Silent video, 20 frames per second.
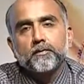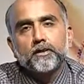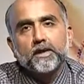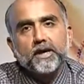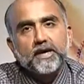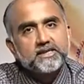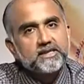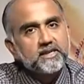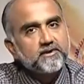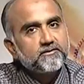
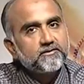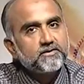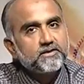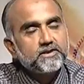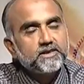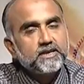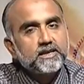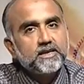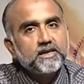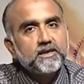As I've
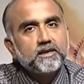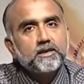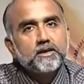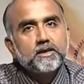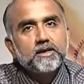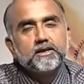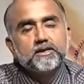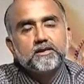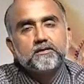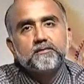said it,
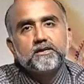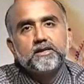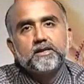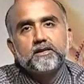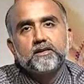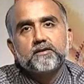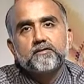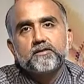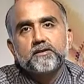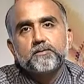it's a very
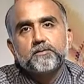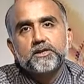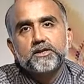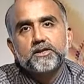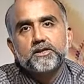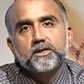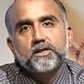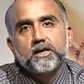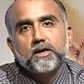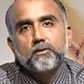tough
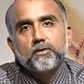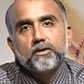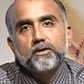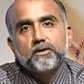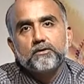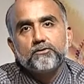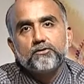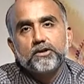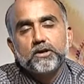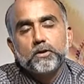competition out in
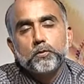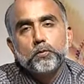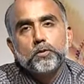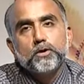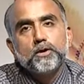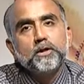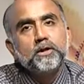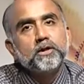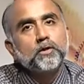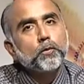the real
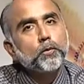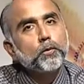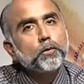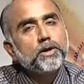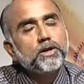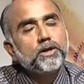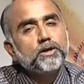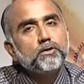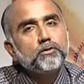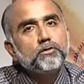world,
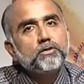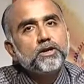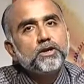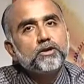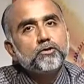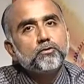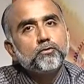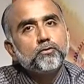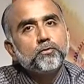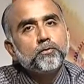where you
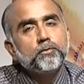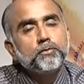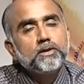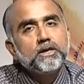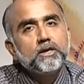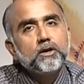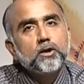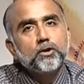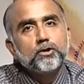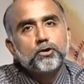need to
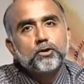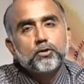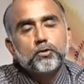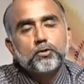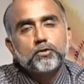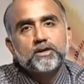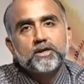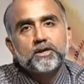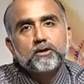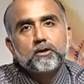be on your
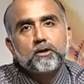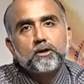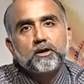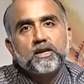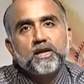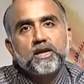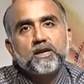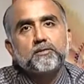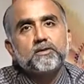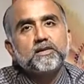toes at all
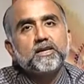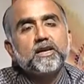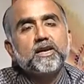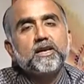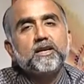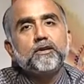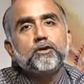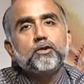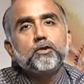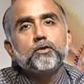times,
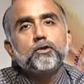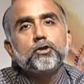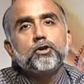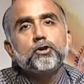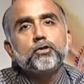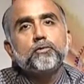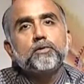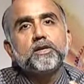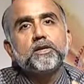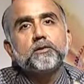and you need
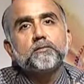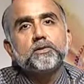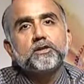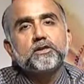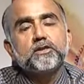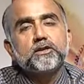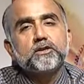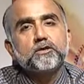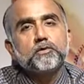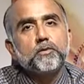to be in a
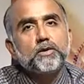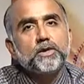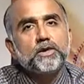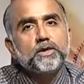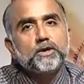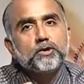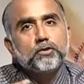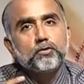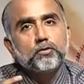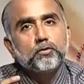business where
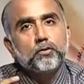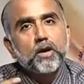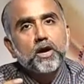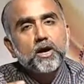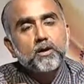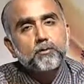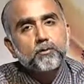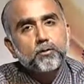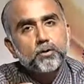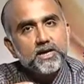you
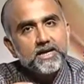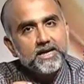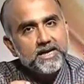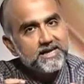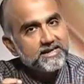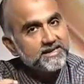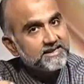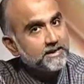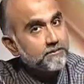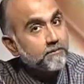are putting
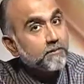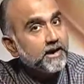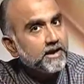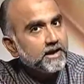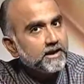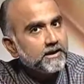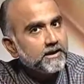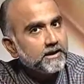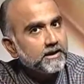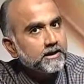in some money,